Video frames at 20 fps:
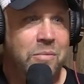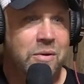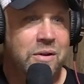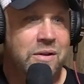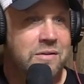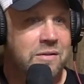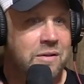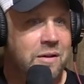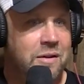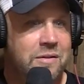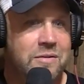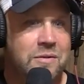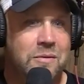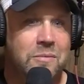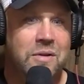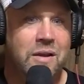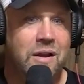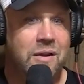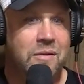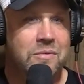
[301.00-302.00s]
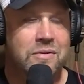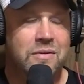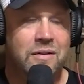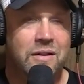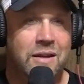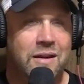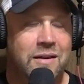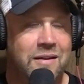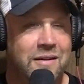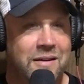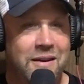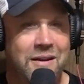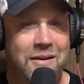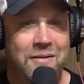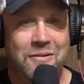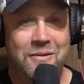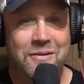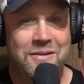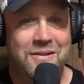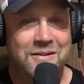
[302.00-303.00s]
But sometimes like he
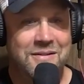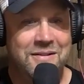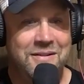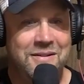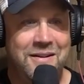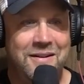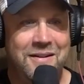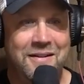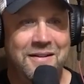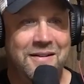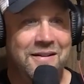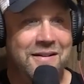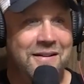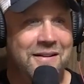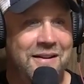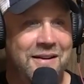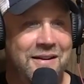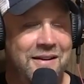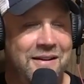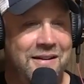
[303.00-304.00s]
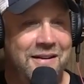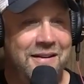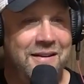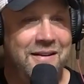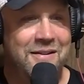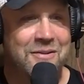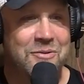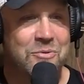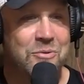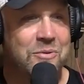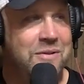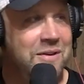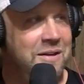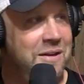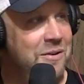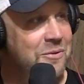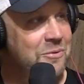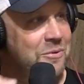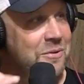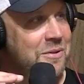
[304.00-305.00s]
would just get his
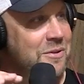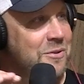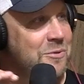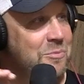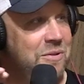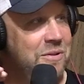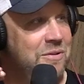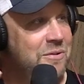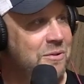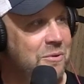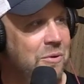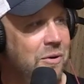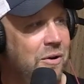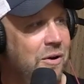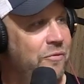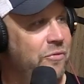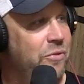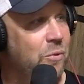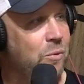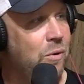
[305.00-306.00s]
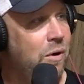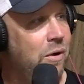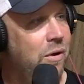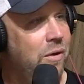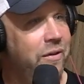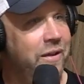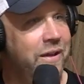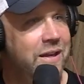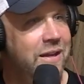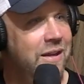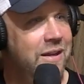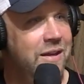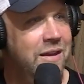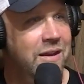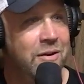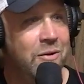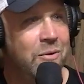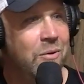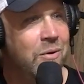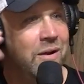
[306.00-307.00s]
routines would just be so off the wall. Like he'd
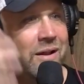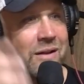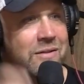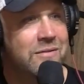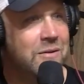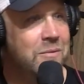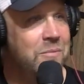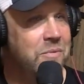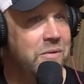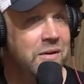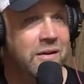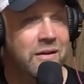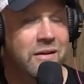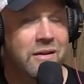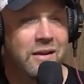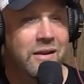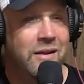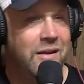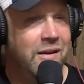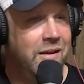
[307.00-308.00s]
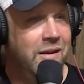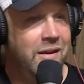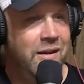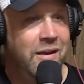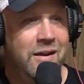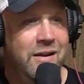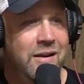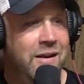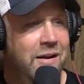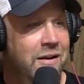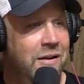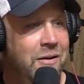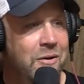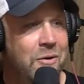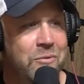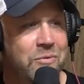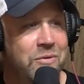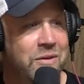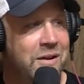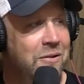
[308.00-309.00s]
get going on something and he'd hit a
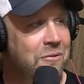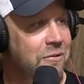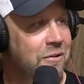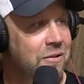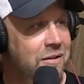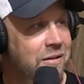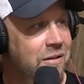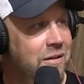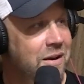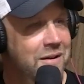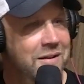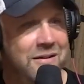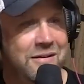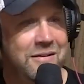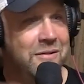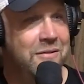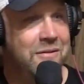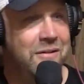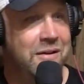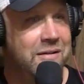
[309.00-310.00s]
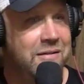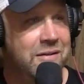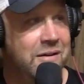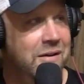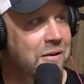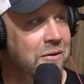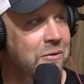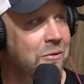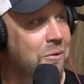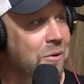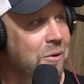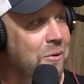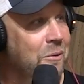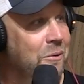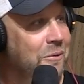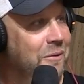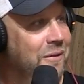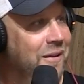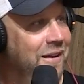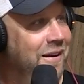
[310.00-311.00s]
note that he really liked. He'd do like 10 in a
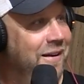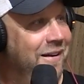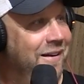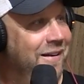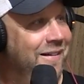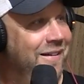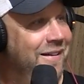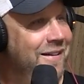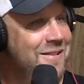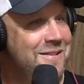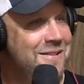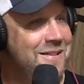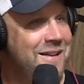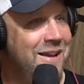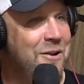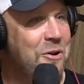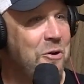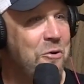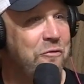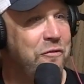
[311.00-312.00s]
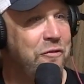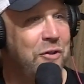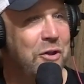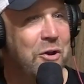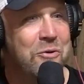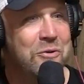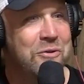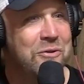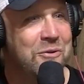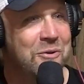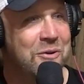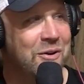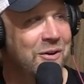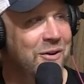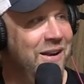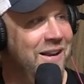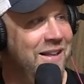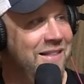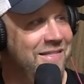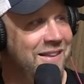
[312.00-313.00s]
row. Like, it just had no flow to it
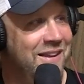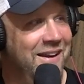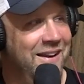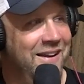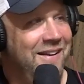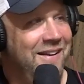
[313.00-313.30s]
or anything.